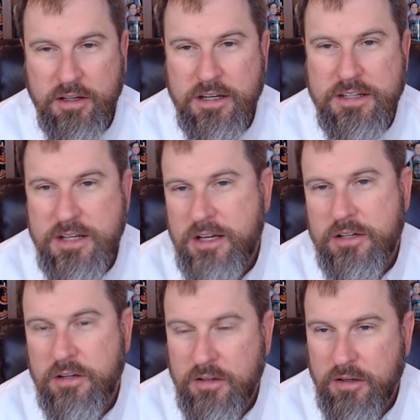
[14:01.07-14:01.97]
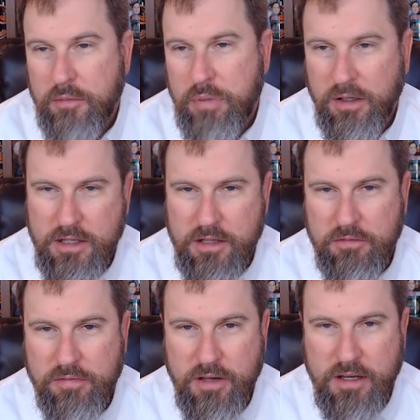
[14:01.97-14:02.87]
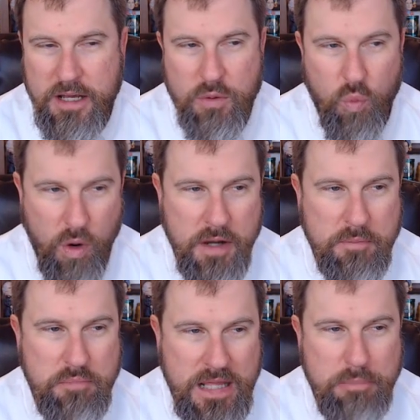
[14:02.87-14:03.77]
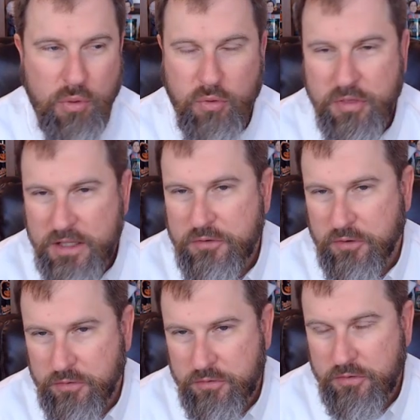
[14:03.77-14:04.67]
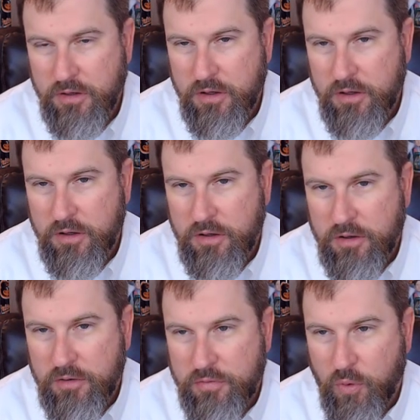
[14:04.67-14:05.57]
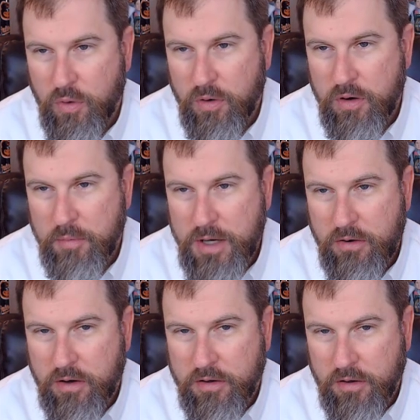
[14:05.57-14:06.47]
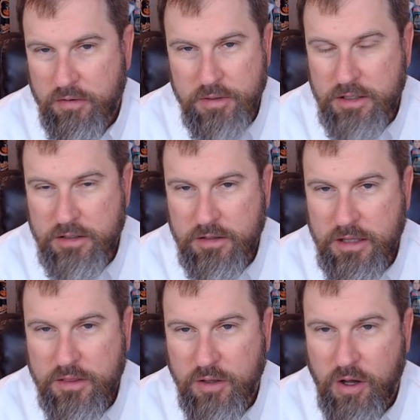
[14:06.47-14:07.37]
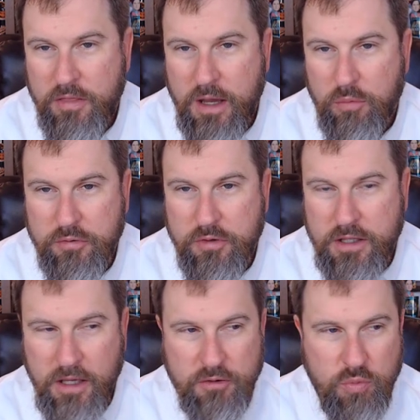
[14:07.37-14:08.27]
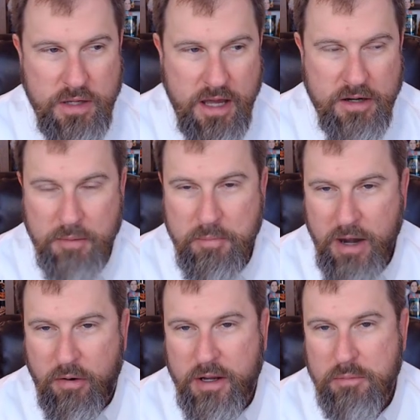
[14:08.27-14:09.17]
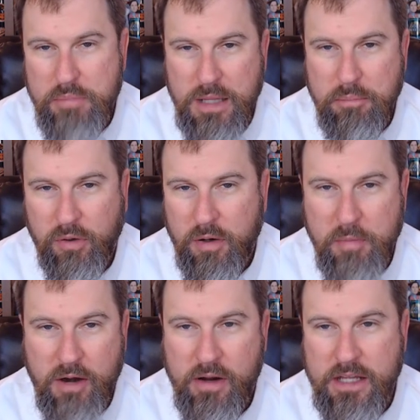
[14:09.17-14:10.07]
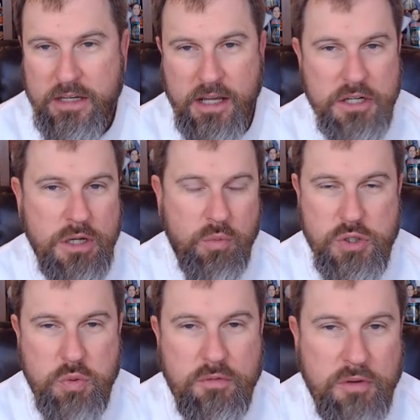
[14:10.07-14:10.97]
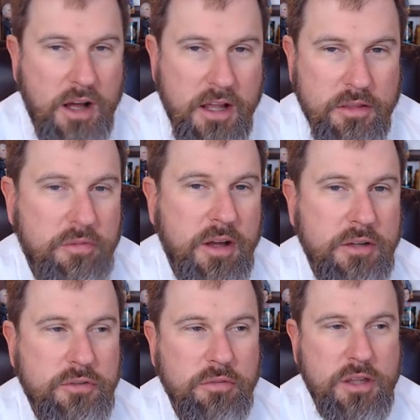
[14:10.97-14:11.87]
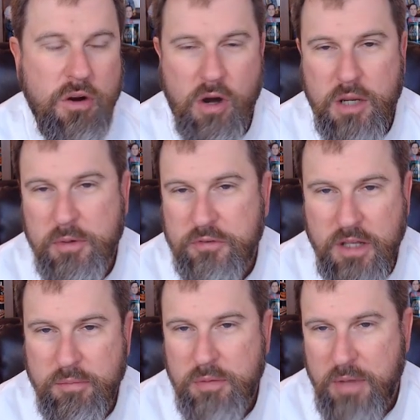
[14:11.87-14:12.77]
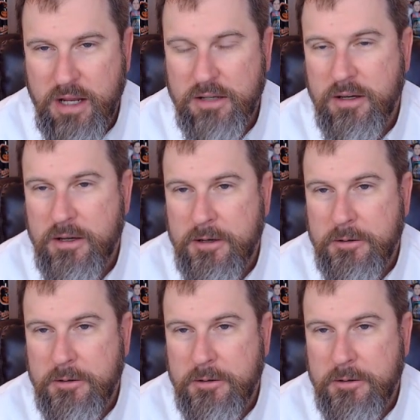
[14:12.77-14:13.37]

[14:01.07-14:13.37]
think, did believe in a one people thesis for America. I mean, he, he thought that was the case. We had an American people, an American nation, which would fly in the face of the arguments that had been made